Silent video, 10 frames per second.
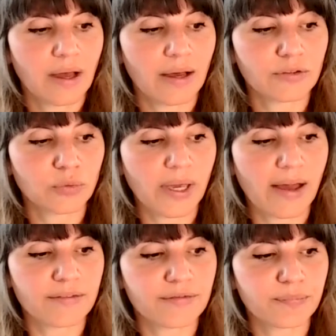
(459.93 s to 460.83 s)
As we
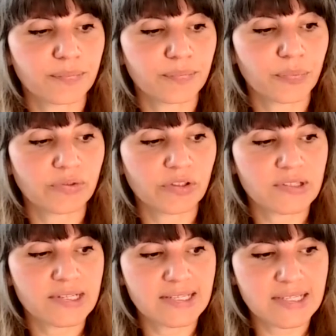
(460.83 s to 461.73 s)
have
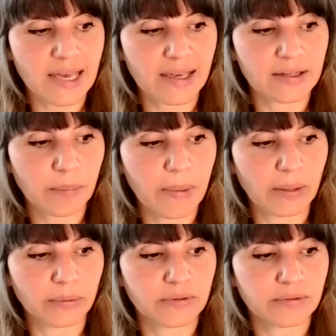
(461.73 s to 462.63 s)
previously said
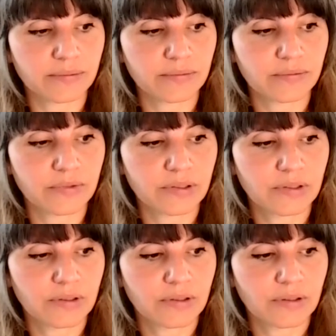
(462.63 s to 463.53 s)
about
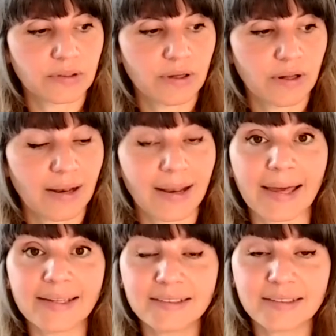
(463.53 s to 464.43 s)

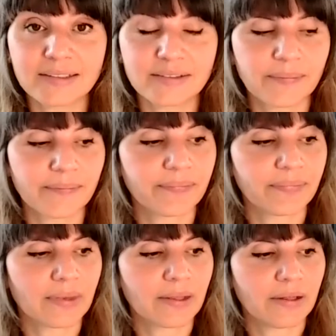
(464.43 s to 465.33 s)
light,
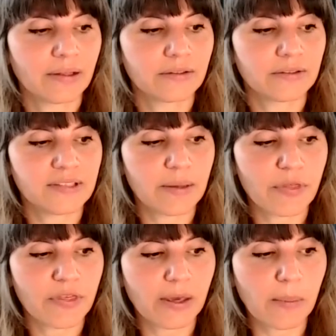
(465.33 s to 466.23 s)
the same
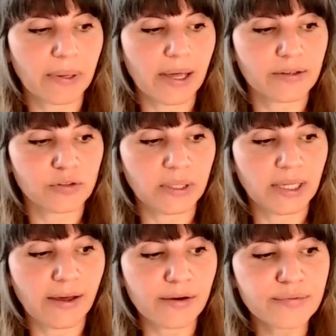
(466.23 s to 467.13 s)
thing applies with
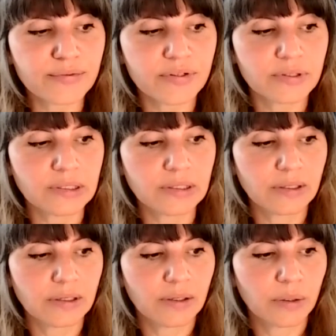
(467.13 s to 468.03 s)
love.
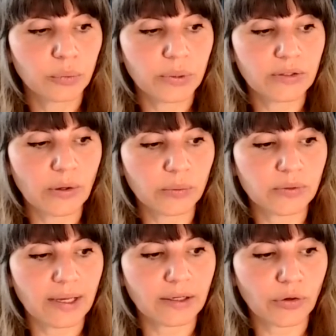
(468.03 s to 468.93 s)
We
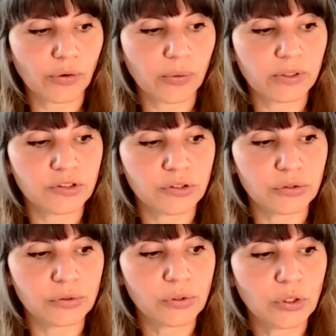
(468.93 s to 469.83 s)
don't encourage
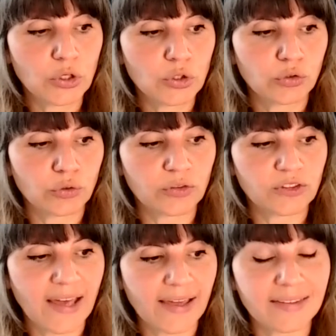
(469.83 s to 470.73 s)
you to
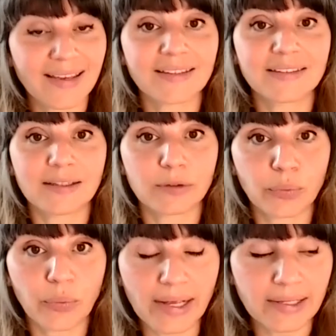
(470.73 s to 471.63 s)
send
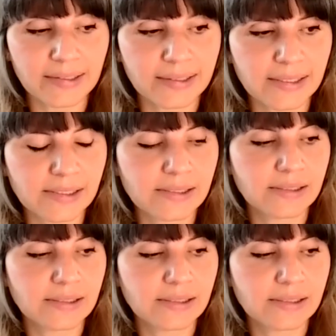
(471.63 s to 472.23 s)
directly